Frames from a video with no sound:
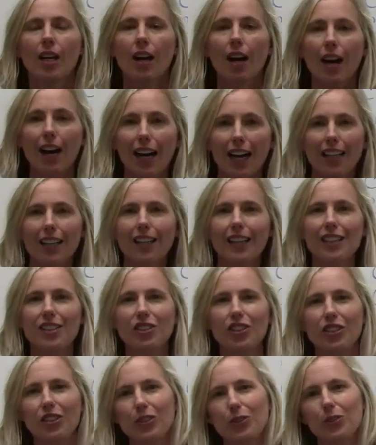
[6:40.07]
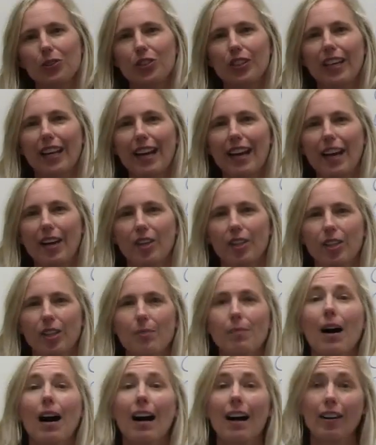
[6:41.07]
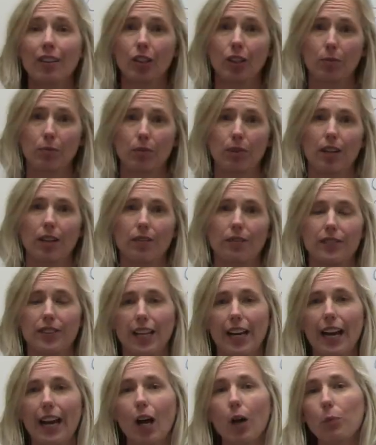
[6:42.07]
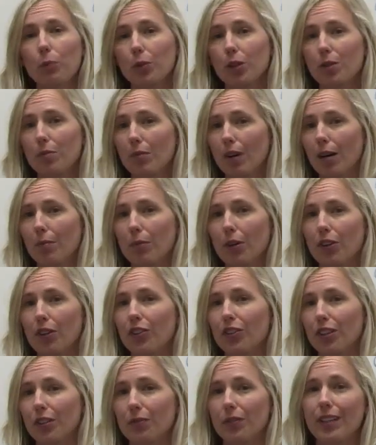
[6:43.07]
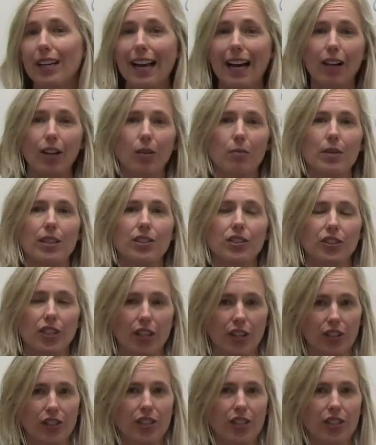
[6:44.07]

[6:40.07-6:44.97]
I like to use the acronym Hankelbrief to help remember the different elements that are